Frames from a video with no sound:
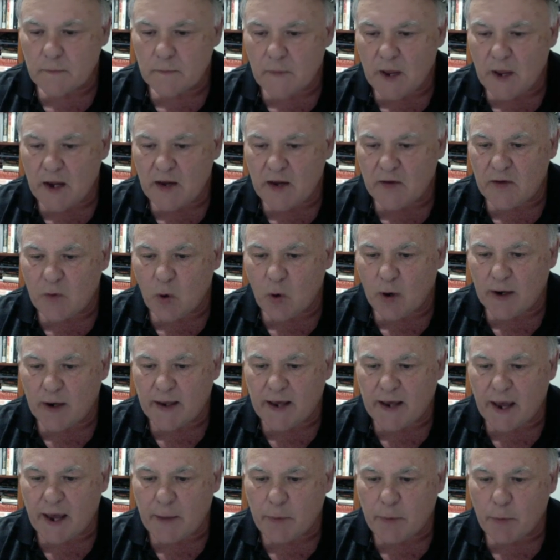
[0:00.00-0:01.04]
And quite a
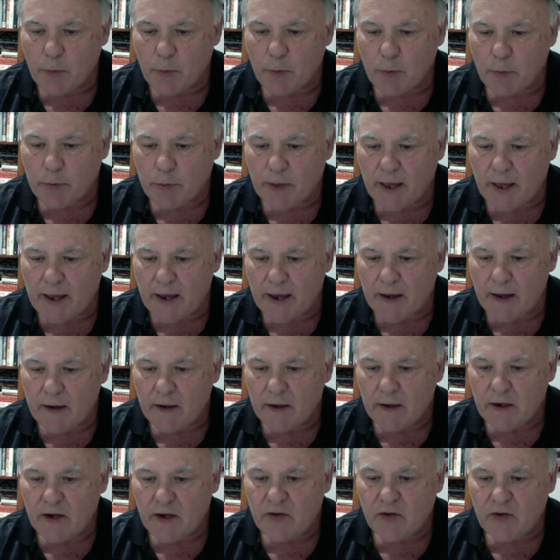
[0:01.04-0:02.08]
capable player
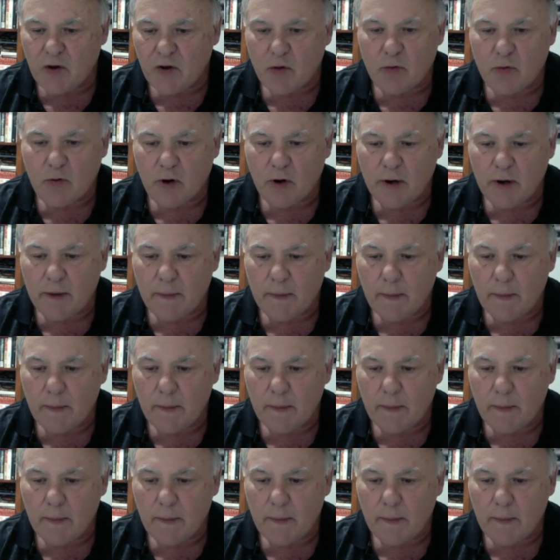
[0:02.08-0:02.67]
in his own right.